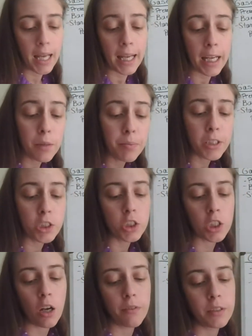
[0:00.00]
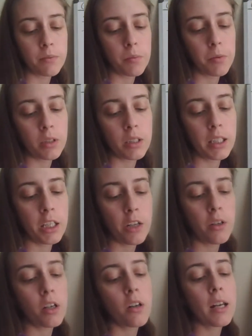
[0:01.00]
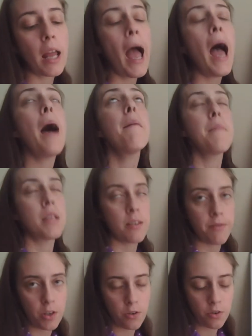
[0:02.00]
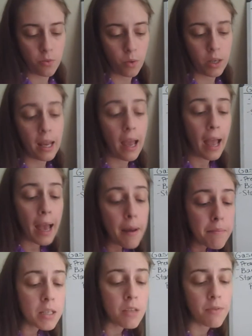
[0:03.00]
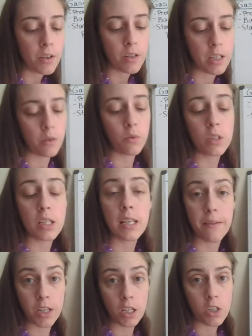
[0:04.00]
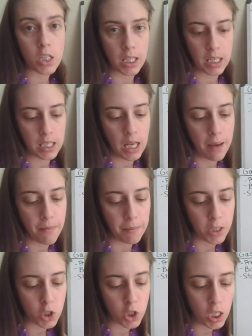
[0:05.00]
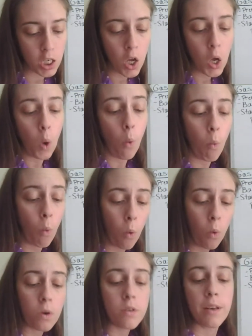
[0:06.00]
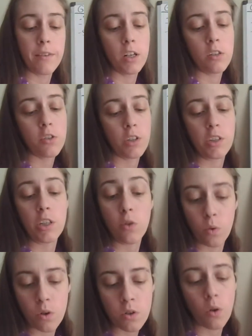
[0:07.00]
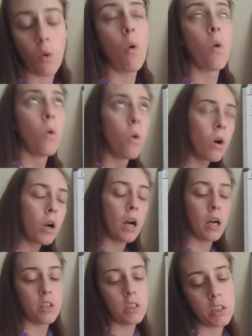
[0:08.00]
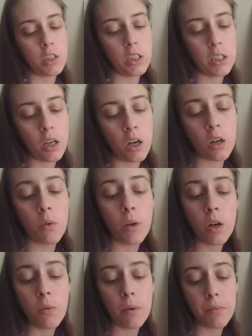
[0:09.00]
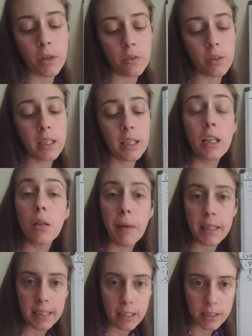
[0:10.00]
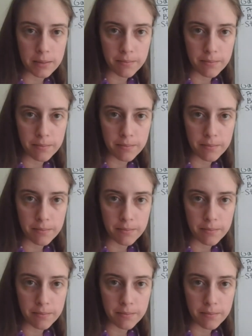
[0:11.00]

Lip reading: Air pressure is often reported in a unit called atmospheres. 1 atmosphere is equal to 760 mmHg, or 760 torrs, or 101.3 kilopascals.